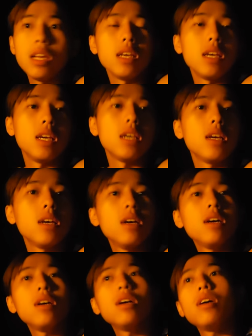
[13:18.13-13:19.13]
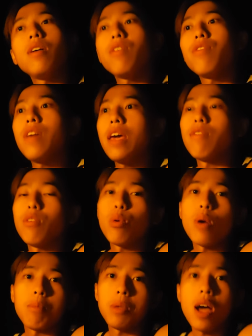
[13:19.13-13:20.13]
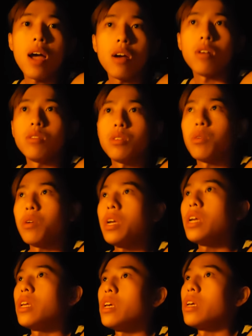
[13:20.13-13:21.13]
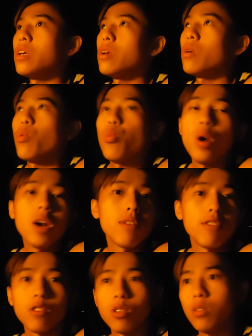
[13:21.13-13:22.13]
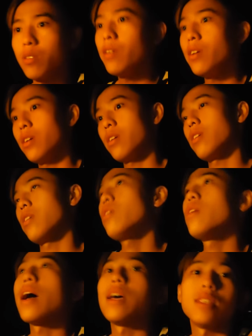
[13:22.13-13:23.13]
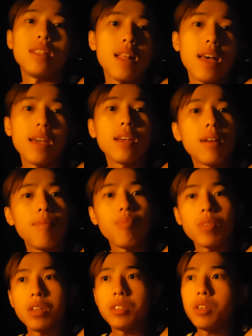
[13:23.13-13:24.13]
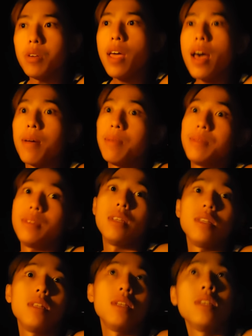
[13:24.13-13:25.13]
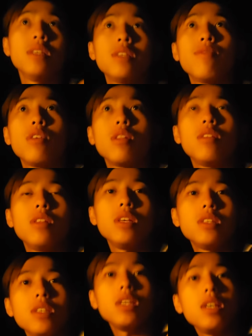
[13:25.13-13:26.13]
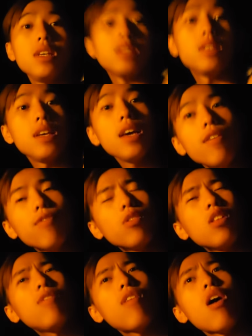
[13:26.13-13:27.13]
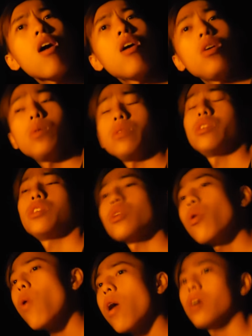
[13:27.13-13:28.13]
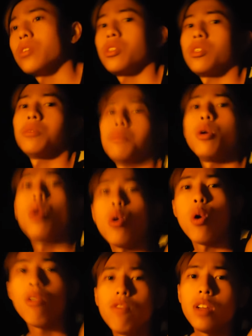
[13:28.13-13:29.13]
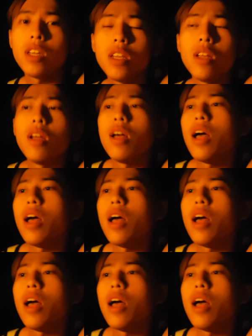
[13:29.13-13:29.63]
any favorite reptiles or any whatever you guys like. So yeah, this is for this it is it for the vlog. It was so awesome. Hopefully